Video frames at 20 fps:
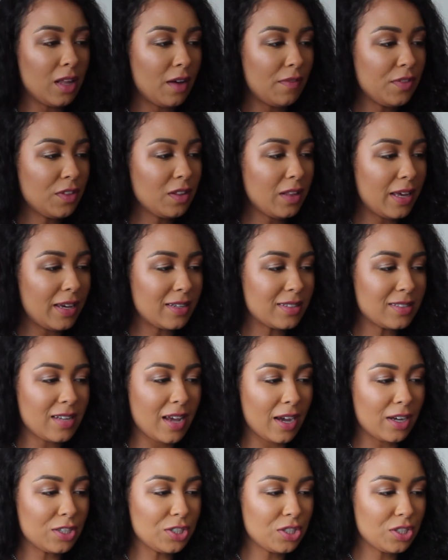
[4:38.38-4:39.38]
I love the like
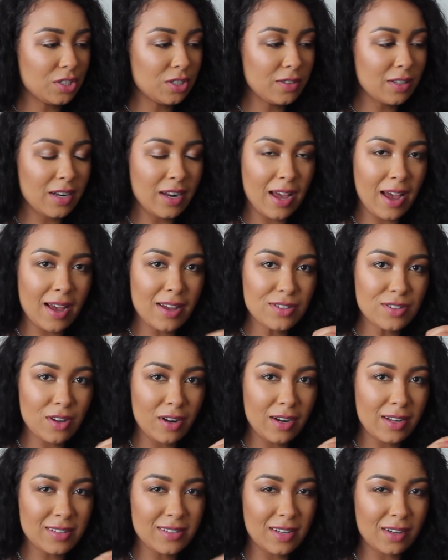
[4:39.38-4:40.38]
texture that it has
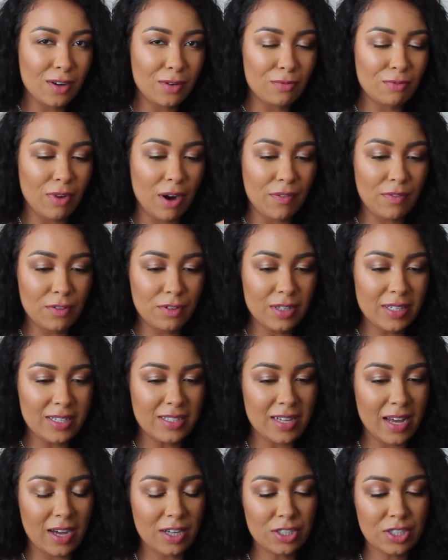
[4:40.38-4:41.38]
on it. It's like a ruffly
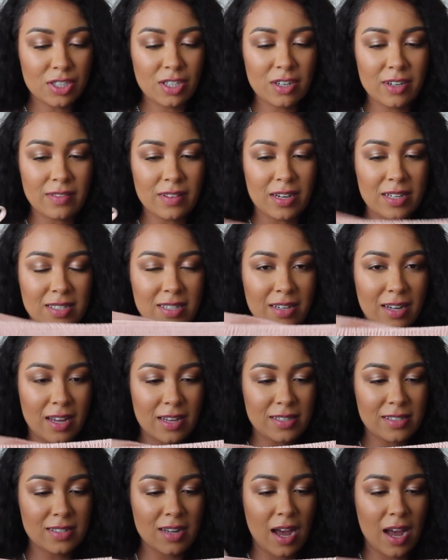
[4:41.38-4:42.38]
texture and then it's a
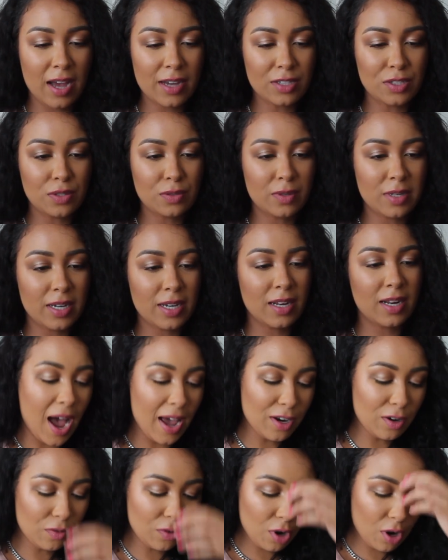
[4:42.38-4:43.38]
nice tie to it.
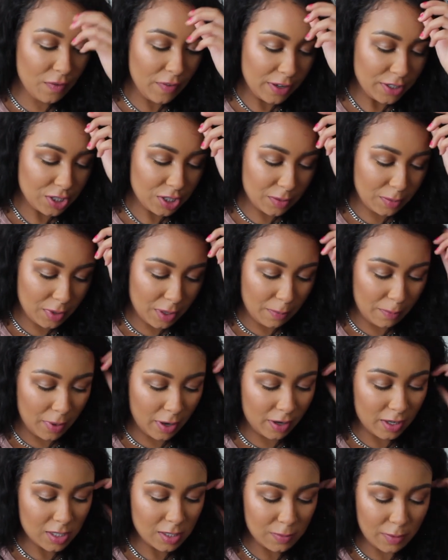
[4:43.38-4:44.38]
I don't know if I should be
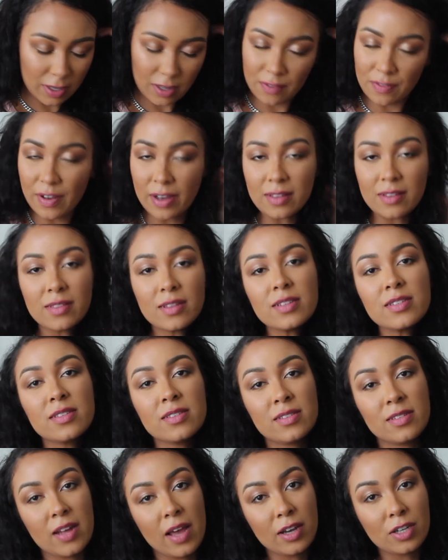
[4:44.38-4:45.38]
embarrassed by the fact that this
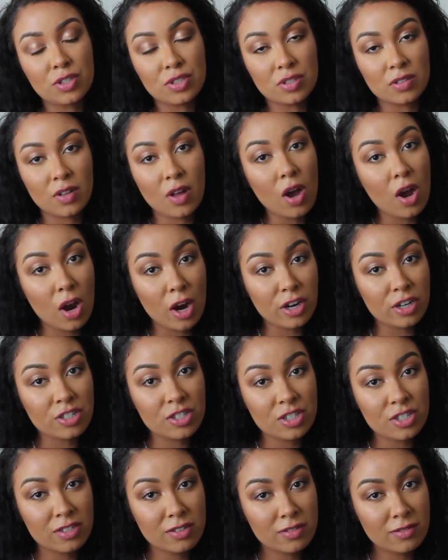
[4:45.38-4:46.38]
is an extra
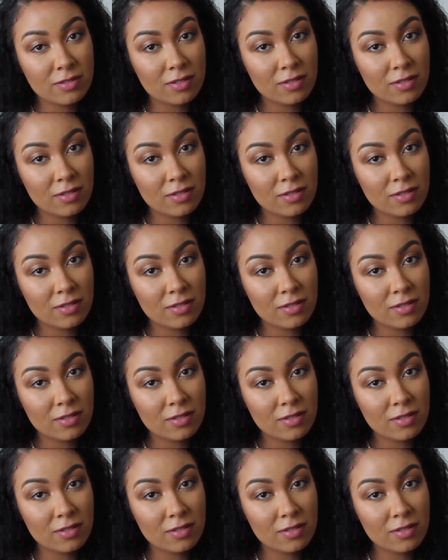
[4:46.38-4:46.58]
large